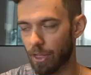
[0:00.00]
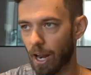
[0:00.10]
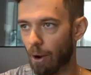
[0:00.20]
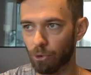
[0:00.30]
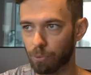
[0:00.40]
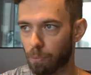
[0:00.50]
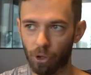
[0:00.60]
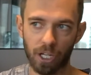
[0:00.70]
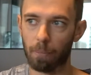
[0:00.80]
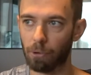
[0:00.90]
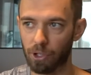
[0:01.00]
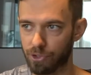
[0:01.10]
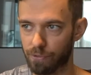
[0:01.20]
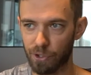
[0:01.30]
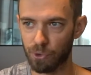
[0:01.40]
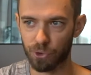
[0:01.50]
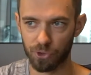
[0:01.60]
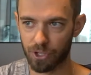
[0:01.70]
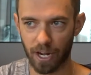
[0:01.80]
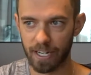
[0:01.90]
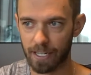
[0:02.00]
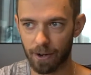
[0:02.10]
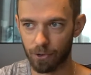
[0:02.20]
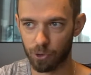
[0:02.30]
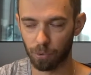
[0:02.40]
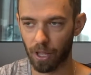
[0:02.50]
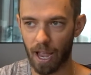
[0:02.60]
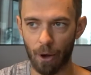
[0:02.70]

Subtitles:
that I was pulling up a list of users that I needed to display.